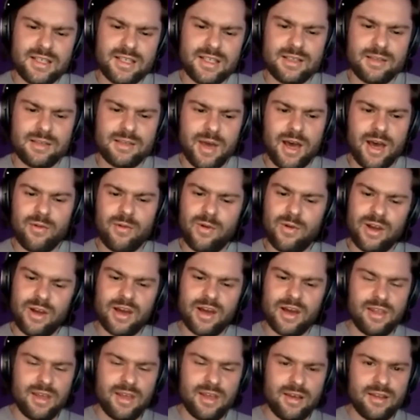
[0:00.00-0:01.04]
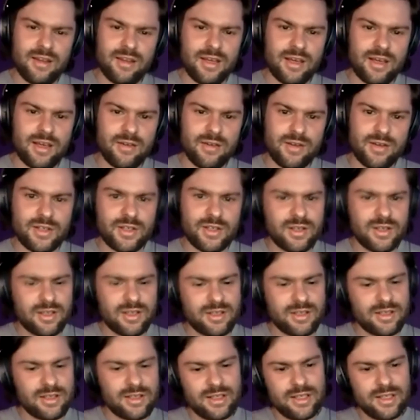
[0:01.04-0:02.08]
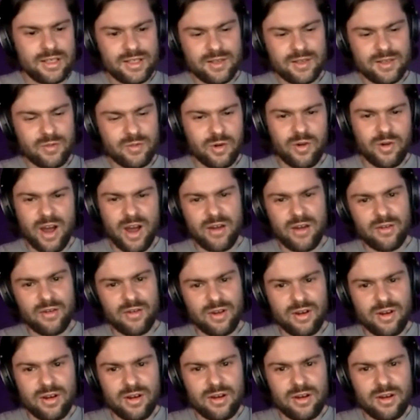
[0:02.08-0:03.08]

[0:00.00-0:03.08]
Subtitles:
about what I think the hero shots were right or not.